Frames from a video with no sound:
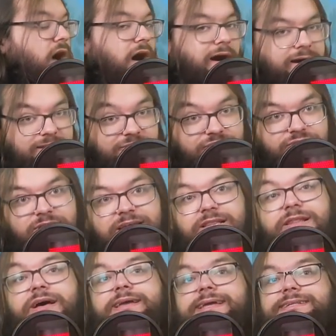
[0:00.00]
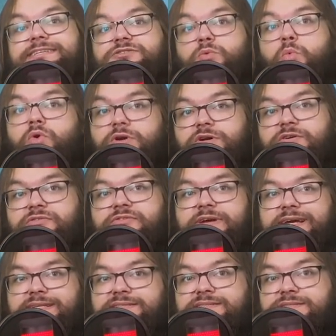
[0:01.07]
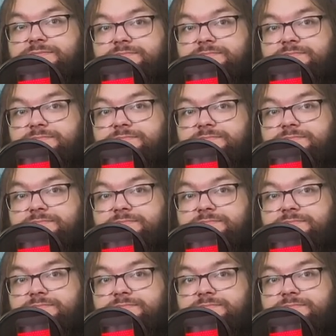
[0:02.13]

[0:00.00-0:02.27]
I feel like it is worth it.